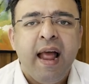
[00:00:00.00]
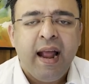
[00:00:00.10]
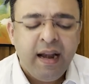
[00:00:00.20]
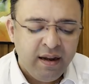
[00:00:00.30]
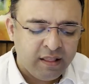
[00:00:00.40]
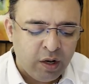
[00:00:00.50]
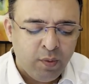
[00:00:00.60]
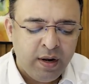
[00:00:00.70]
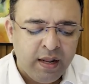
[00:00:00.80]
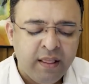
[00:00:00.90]
and
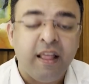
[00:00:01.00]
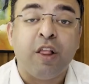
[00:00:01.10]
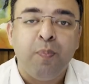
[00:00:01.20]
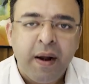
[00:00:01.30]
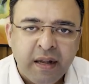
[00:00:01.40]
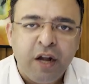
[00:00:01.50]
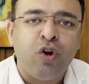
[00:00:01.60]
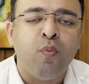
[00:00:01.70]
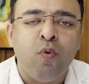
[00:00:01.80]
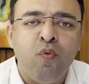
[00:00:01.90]
silver is expected
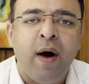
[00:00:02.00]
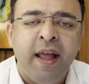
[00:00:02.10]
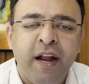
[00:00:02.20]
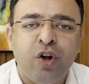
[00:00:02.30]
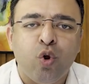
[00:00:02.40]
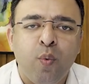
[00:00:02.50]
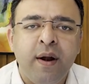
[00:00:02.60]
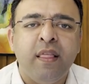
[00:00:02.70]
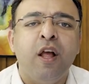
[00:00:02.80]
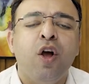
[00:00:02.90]
to move higher towards